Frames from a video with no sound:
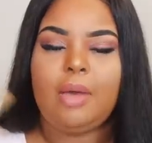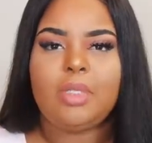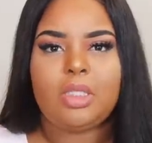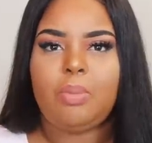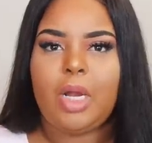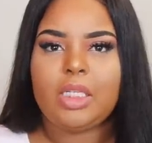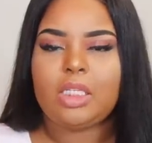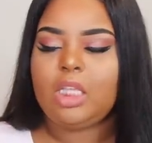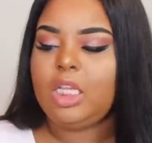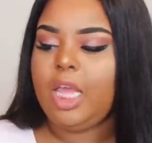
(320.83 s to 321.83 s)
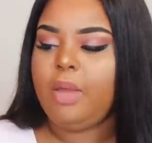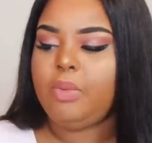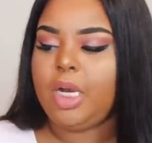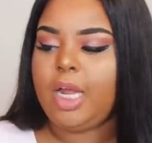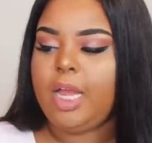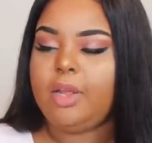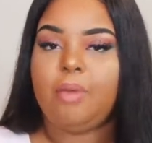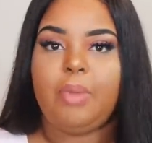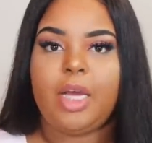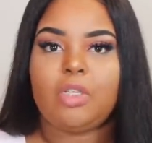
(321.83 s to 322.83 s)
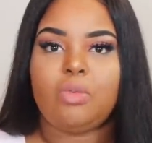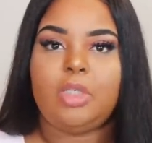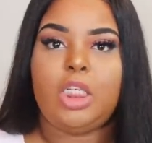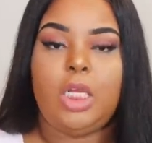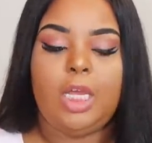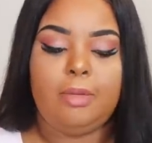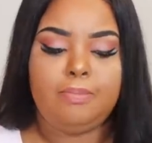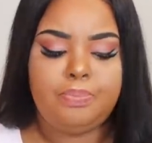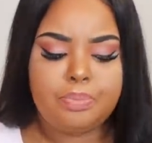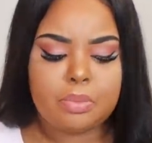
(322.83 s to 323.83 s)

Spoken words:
I was surprised to see that when I got it in the box from SheIn.